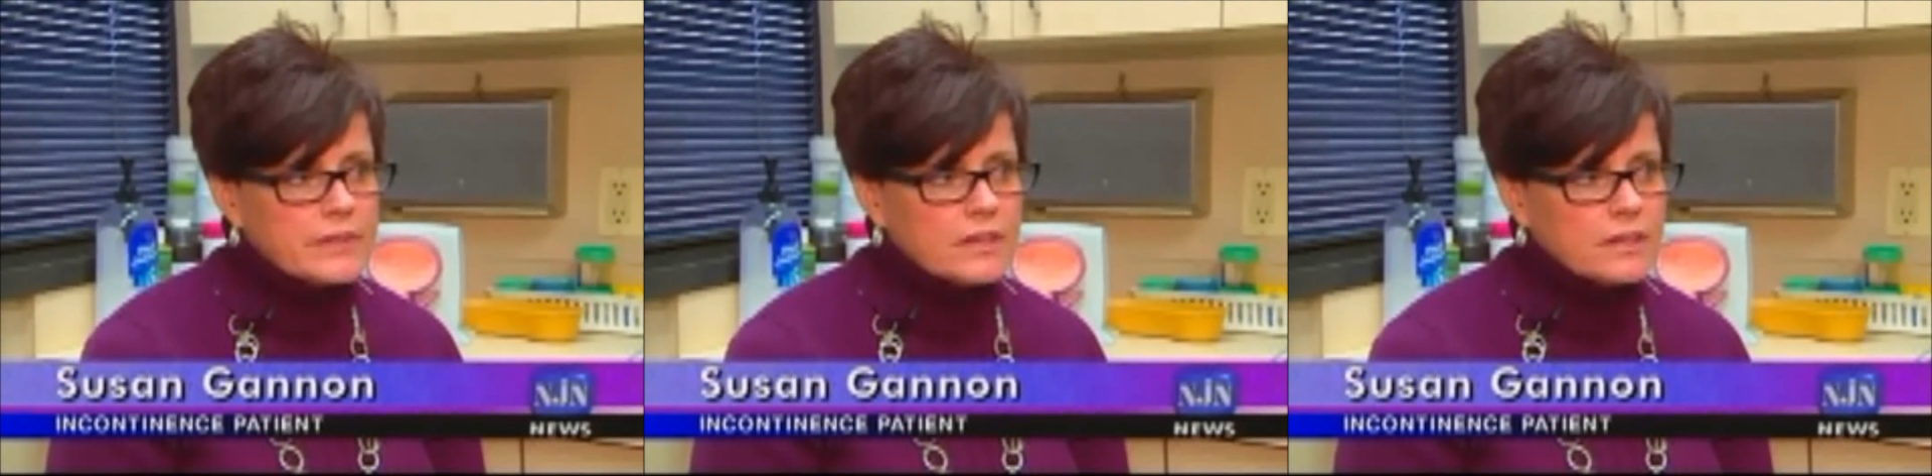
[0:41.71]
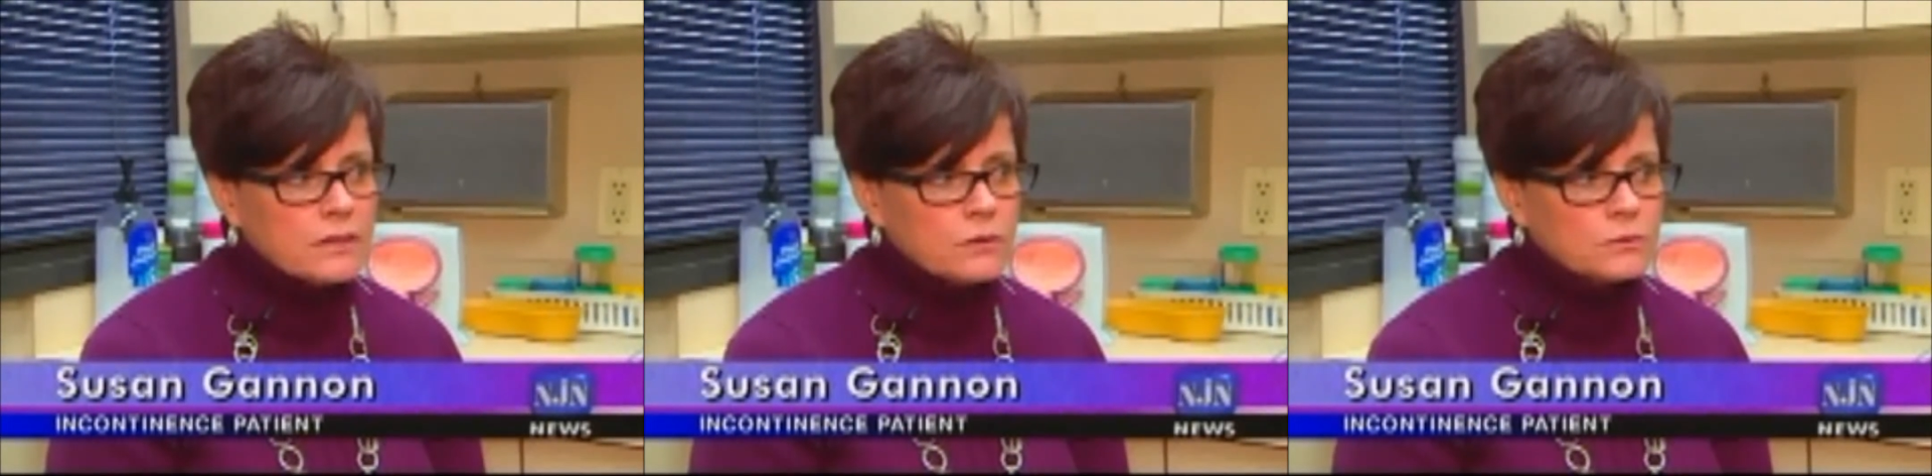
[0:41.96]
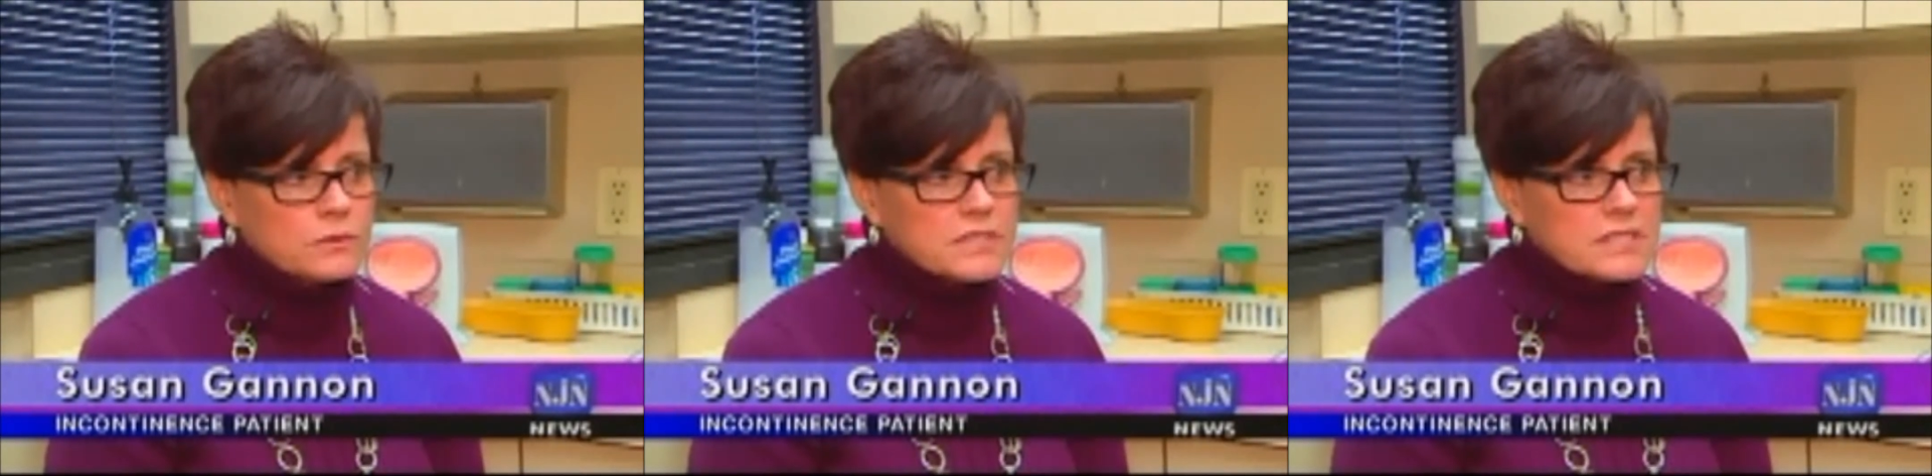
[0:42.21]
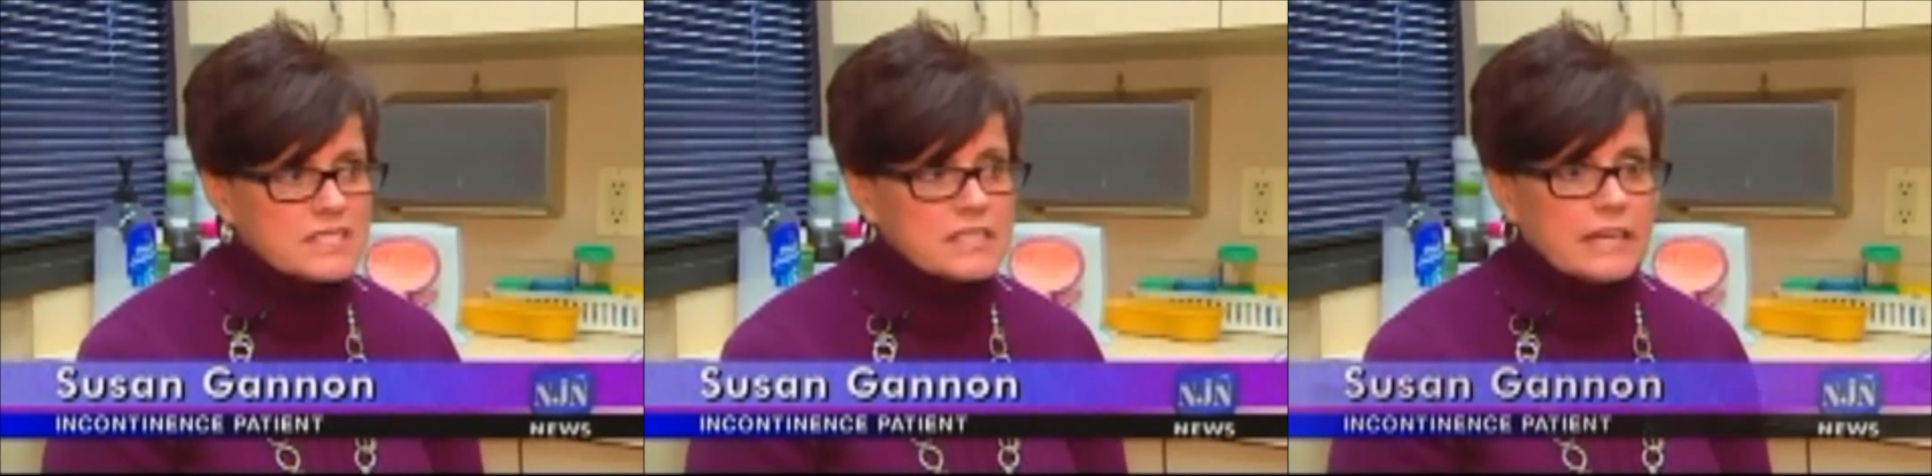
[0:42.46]

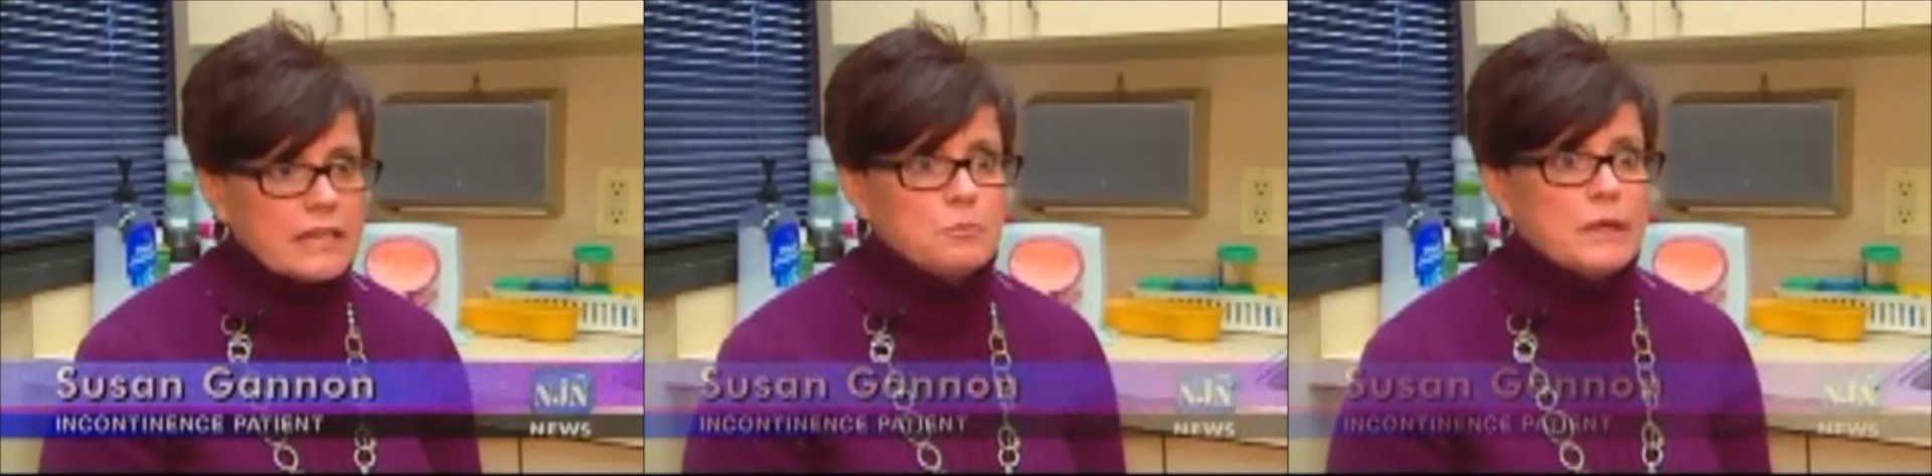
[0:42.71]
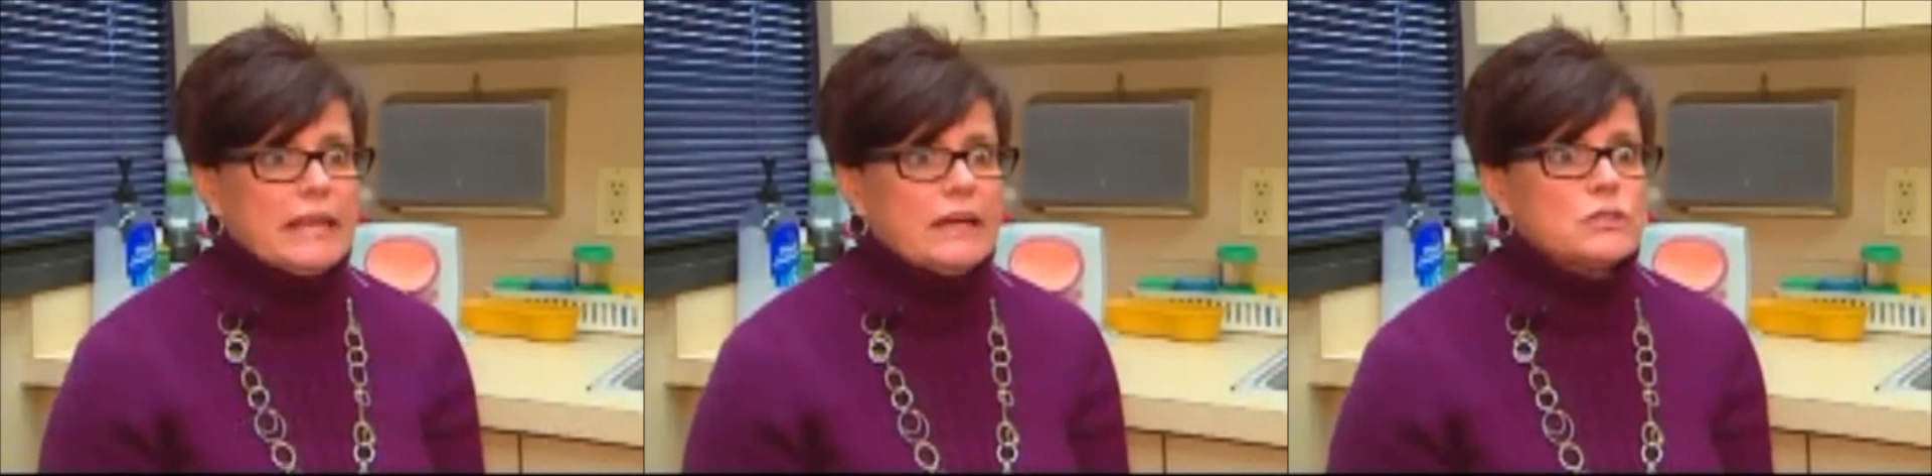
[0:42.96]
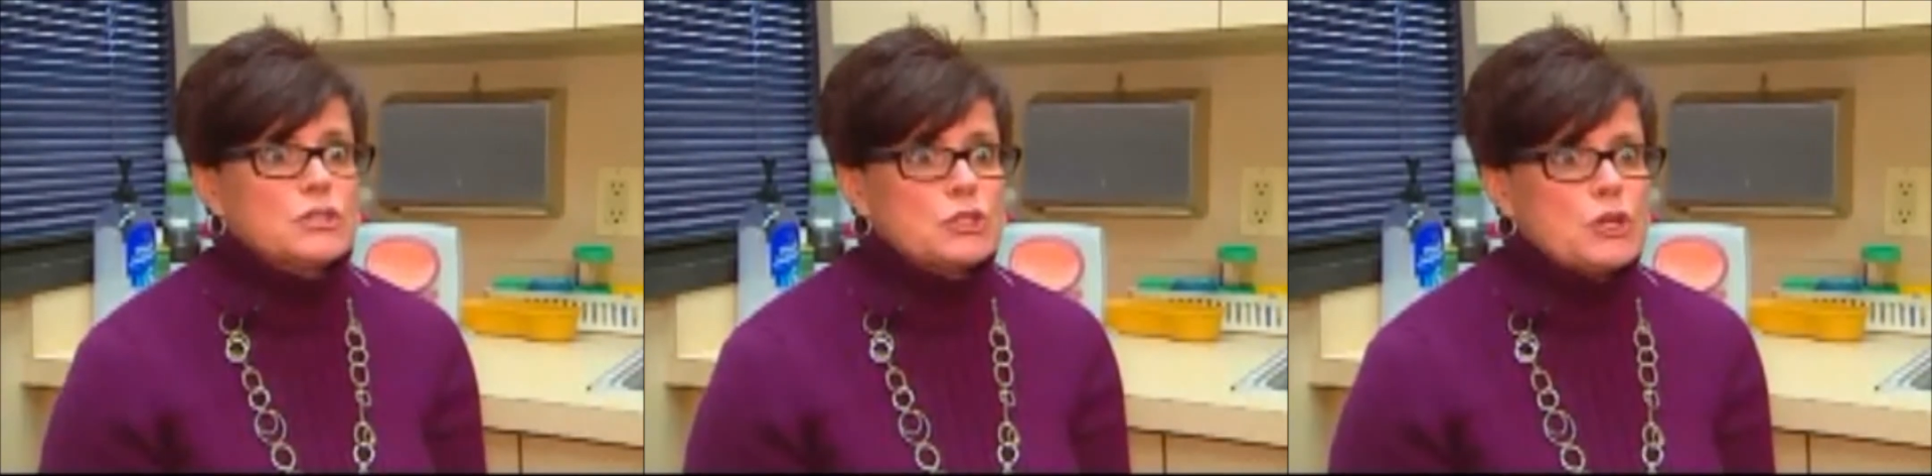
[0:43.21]
did anybody else